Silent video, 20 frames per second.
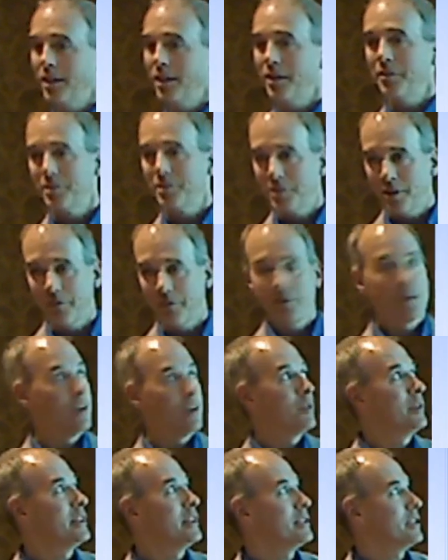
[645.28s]
of this stuff is
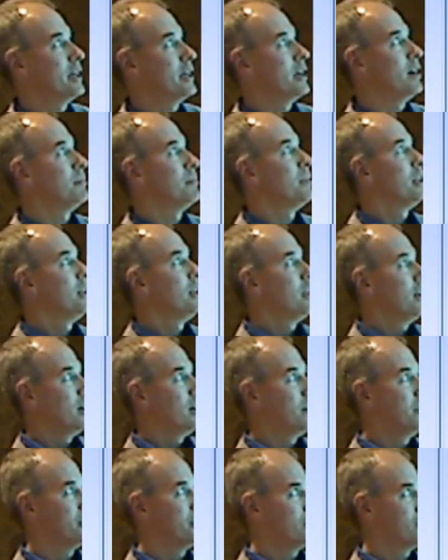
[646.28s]
already set up,
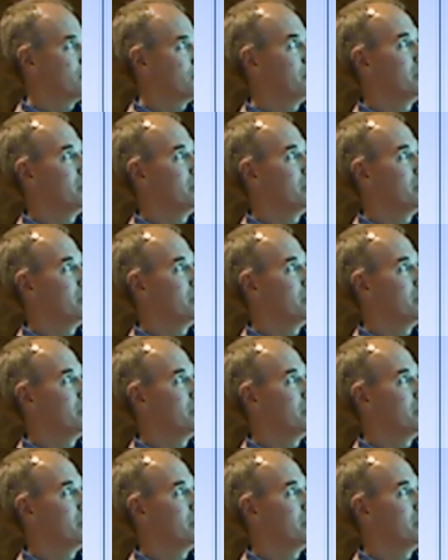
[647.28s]
but you should be